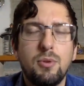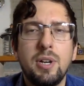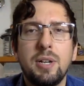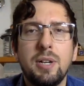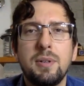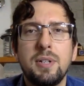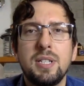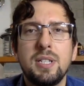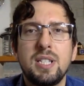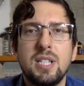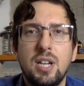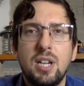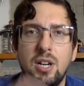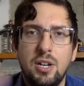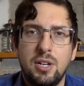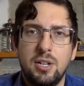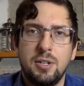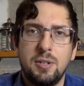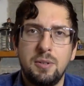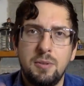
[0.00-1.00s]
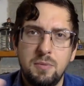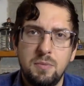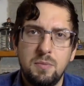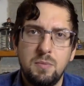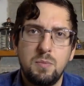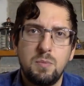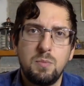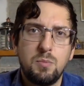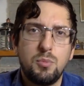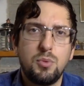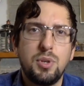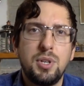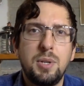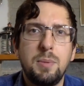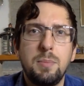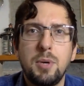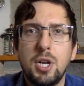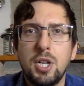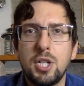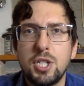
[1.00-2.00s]
fragrance are pretty
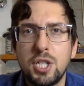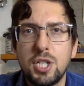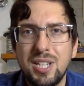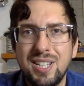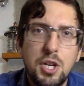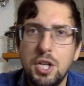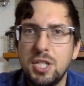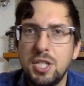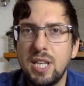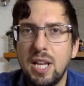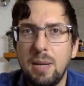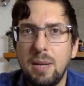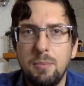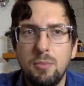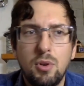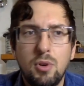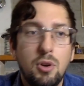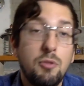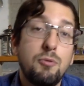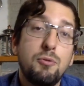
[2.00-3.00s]
much the same.